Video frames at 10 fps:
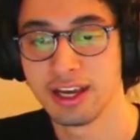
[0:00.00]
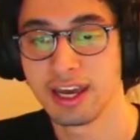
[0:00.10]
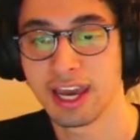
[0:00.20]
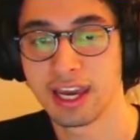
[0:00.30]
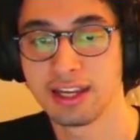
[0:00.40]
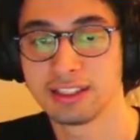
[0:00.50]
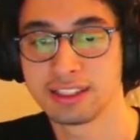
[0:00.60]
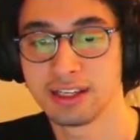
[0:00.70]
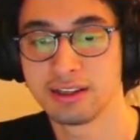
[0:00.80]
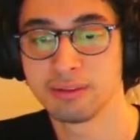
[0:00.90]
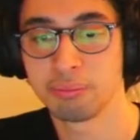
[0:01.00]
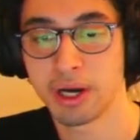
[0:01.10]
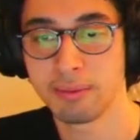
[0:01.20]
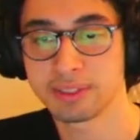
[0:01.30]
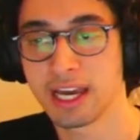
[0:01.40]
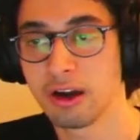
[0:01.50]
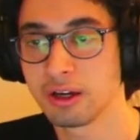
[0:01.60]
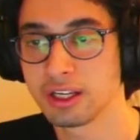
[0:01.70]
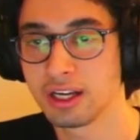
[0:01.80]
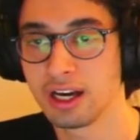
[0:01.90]
and pumped
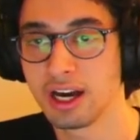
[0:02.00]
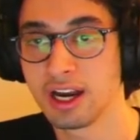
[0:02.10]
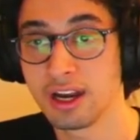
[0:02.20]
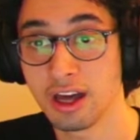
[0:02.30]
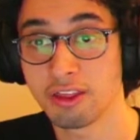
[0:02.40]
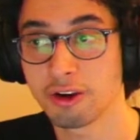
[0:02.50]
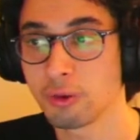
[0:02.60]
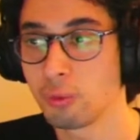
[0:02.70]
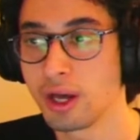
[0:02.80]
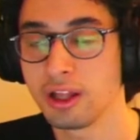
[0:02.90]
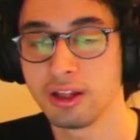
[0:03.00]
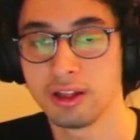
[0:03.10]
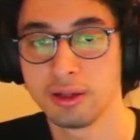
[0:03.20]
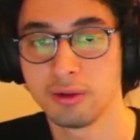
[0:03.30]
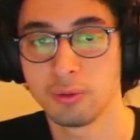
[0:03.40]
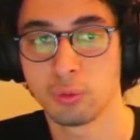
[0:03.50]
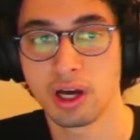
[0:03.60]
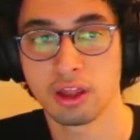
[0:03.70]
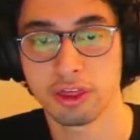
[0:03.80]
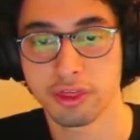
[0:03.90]
out another well
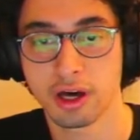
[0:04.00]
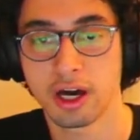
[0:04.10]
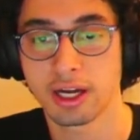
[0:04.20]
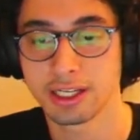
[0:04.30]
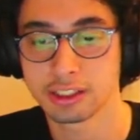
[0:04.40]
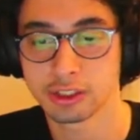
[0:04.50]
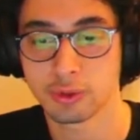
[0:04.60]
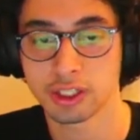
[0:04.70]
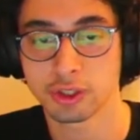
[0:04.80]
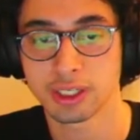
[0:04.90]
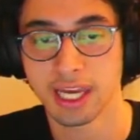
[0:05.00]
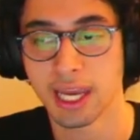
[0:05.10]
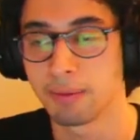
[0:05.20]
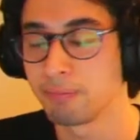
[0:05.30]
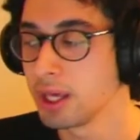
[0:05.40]
thought and structured game.